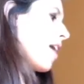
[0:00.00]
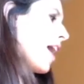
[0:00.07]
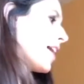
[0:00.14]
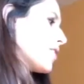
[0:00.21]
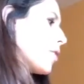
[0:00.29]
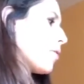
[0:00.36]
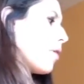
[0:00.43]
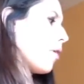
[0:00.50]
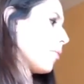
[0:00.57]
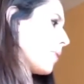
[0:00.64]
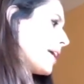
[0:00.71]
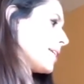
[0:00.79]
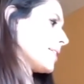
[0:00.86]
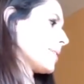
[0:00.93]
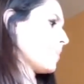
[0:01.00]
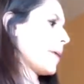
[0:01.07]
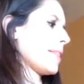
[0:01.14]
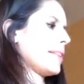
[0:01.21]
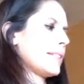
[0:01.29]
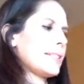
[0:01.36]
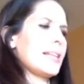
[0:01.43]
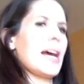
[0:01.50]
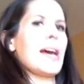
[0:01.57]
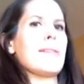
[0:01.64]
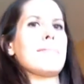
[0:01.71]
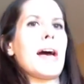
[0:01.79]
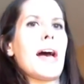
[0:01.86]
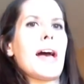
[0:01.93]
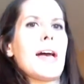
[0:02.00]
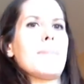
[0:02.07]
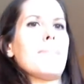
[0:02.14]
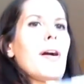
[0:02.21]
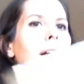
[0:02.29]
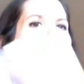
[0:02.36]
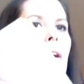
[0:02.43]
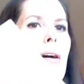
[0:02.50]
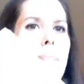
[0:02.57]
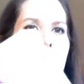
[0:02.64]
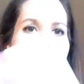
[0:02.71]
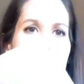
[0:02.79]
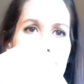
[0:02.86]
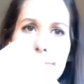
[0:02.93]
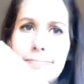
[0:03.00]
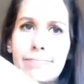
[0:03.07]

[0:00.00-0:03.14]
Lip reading: I don't always, but this time I brought a plug-in,